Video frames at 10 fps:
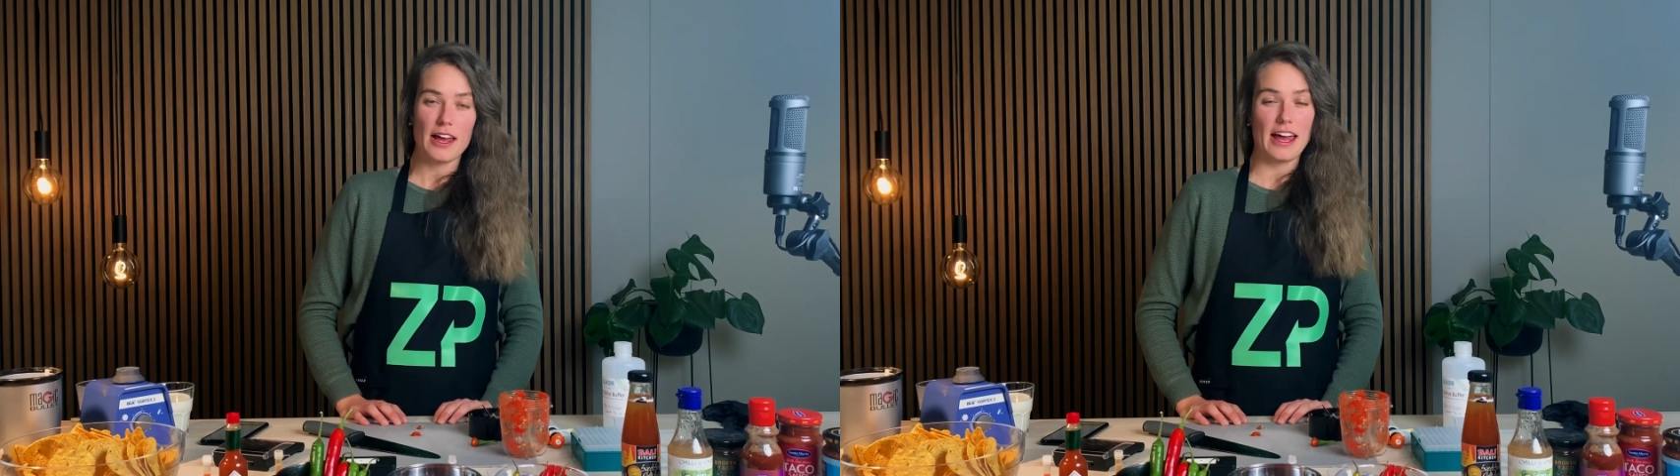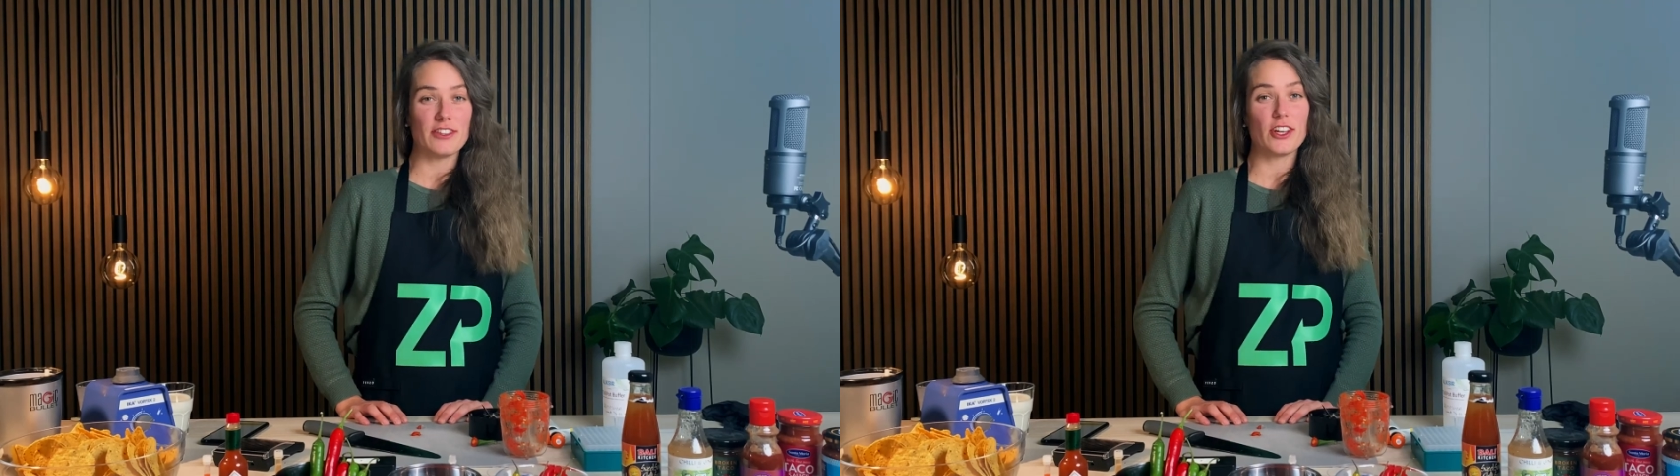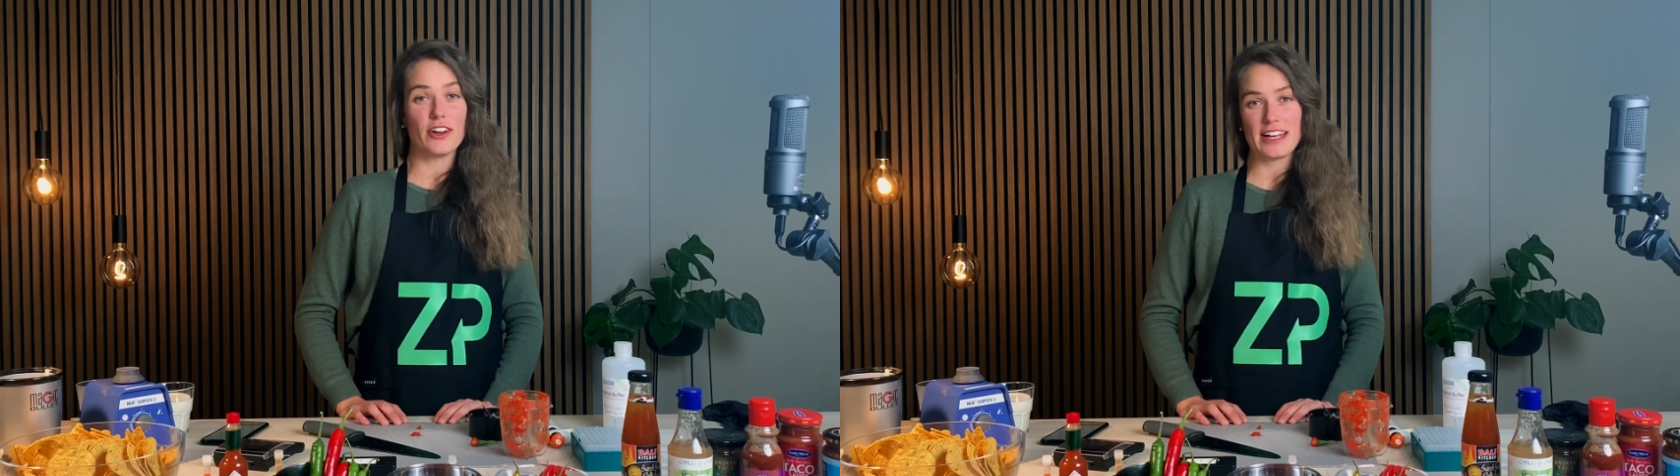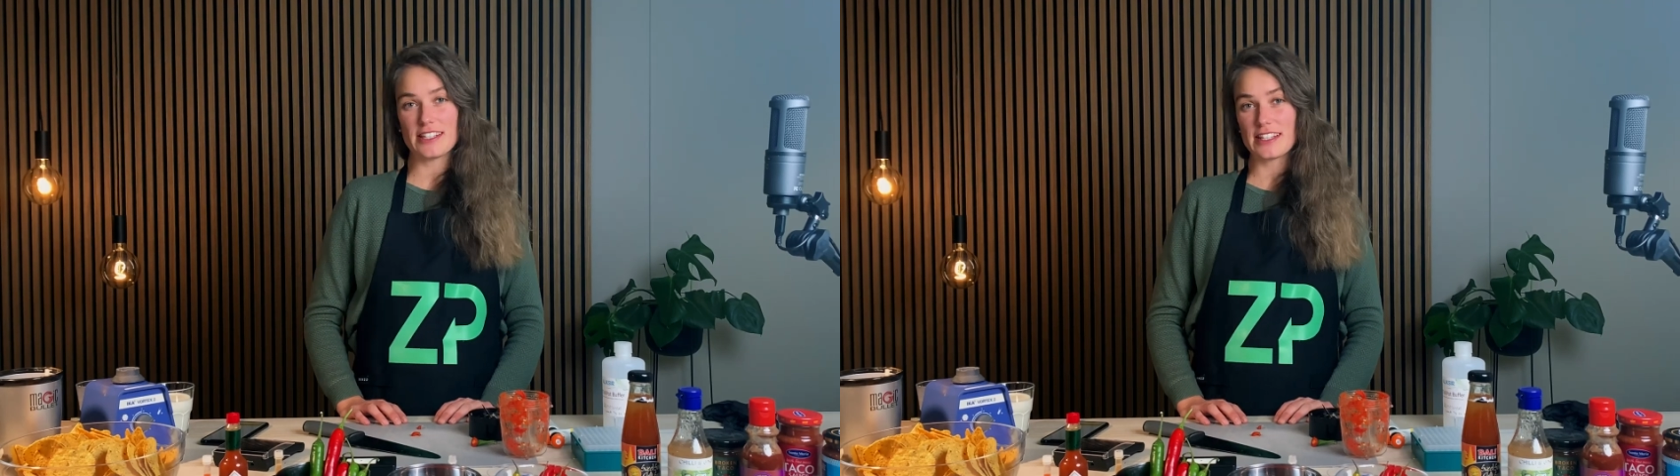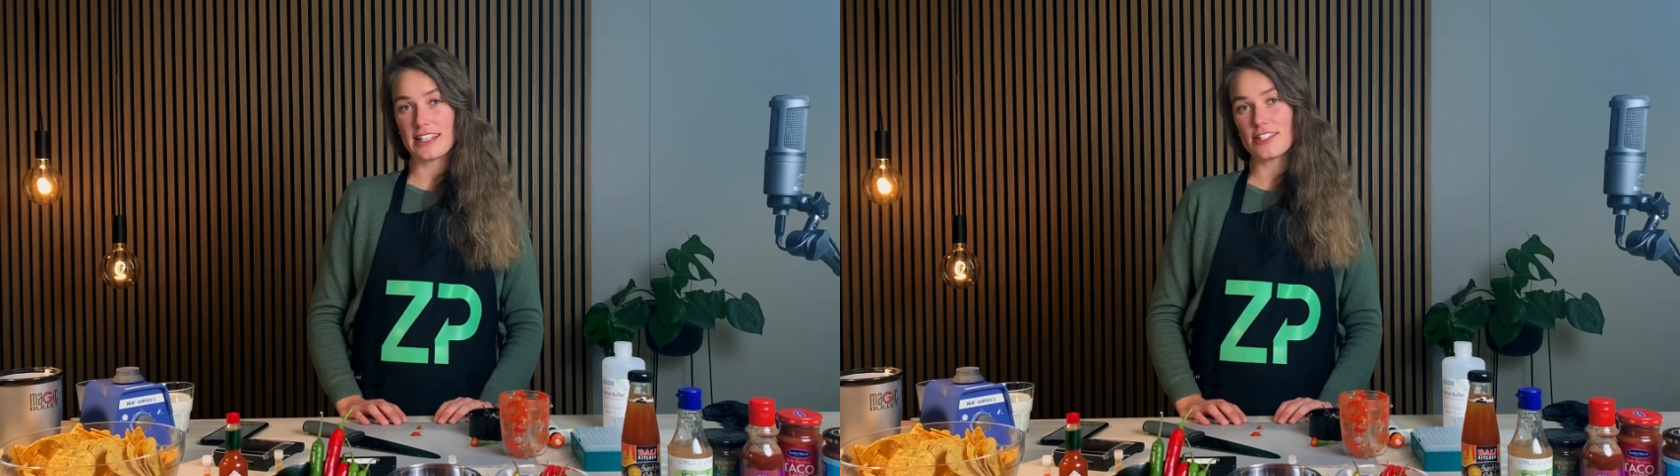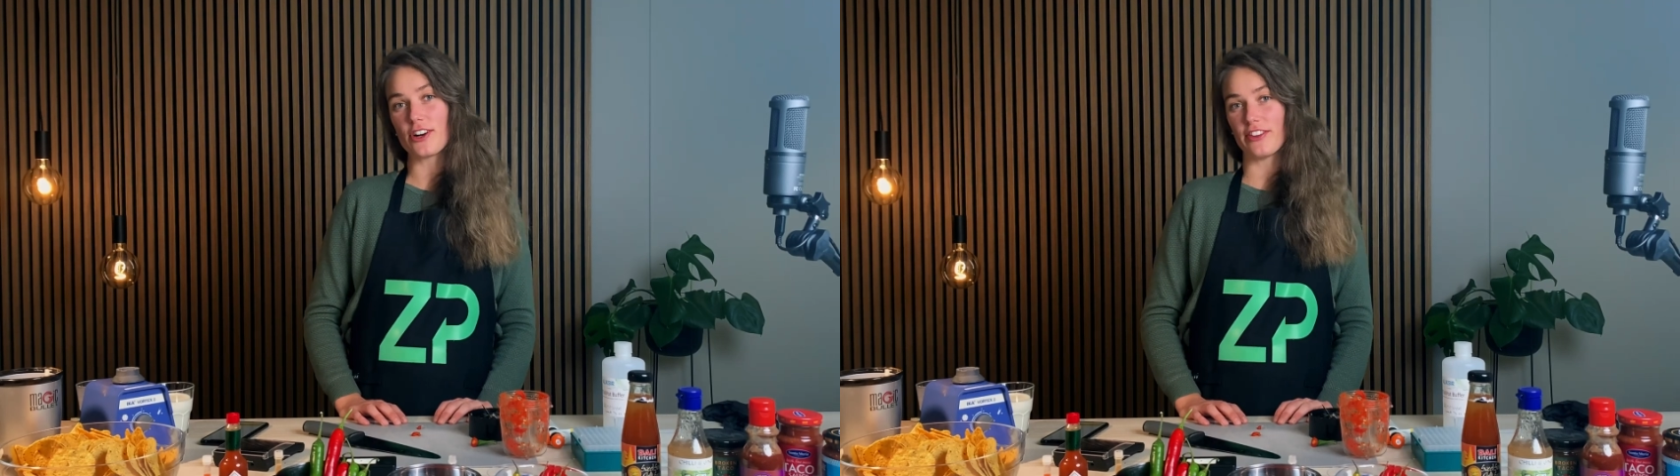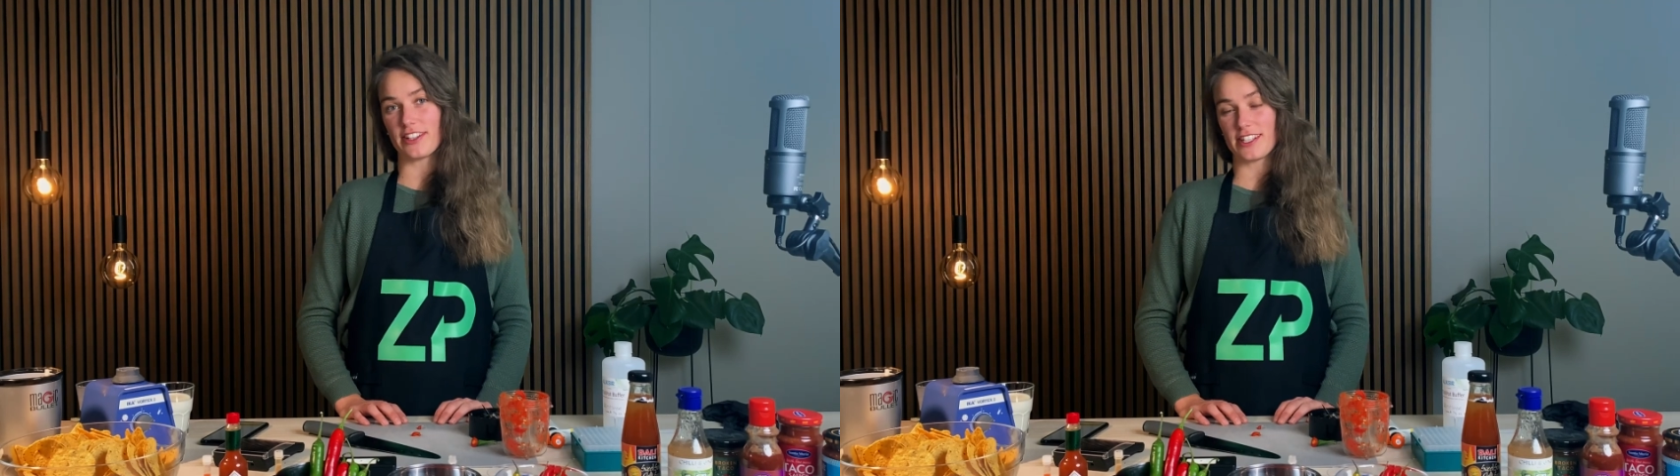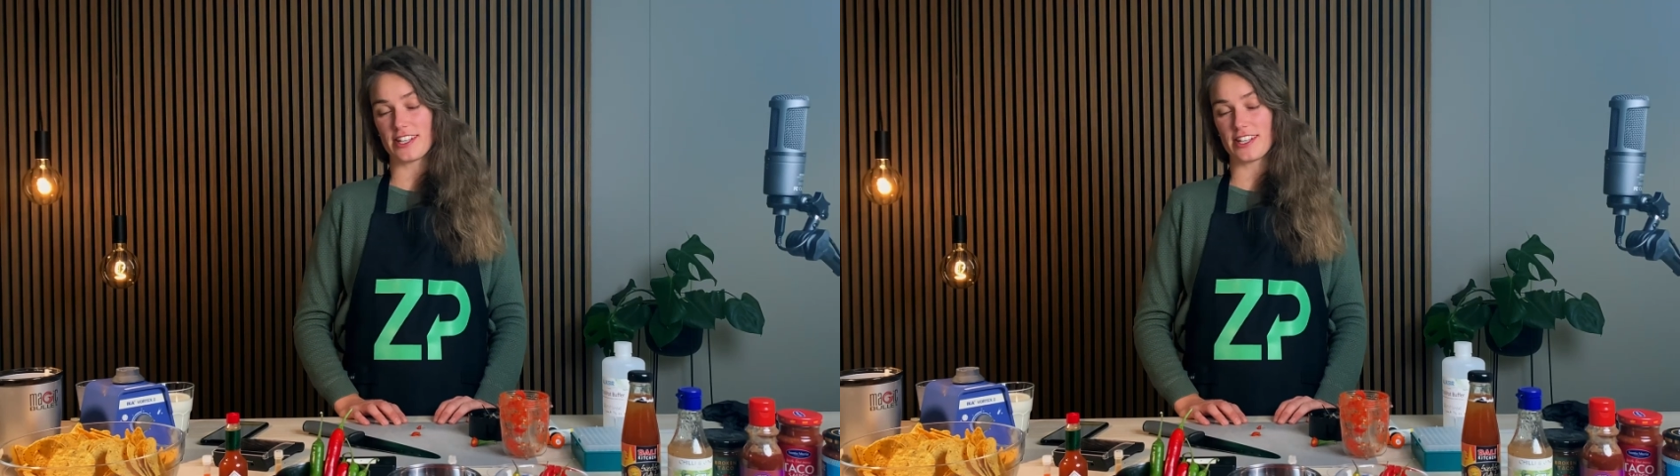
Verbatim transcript: and don't hesitate to contact